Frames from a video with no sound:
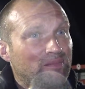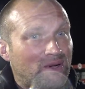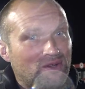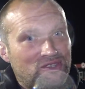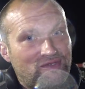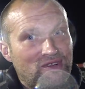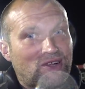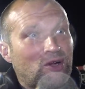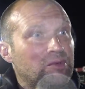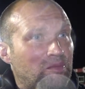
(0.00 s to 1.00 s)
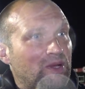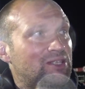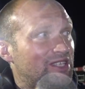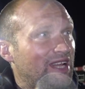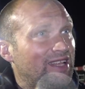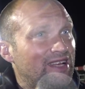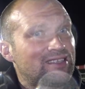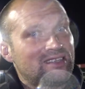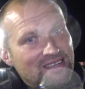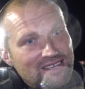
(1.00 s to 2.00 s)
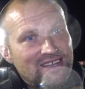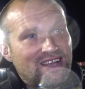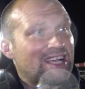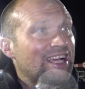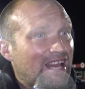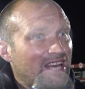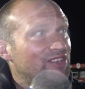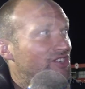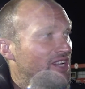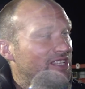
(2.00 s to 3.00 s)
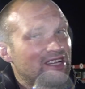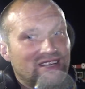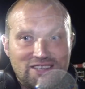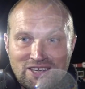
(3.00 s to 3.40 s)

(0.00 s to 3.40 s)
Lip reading: because you've got to come to places like this and get clean sheets.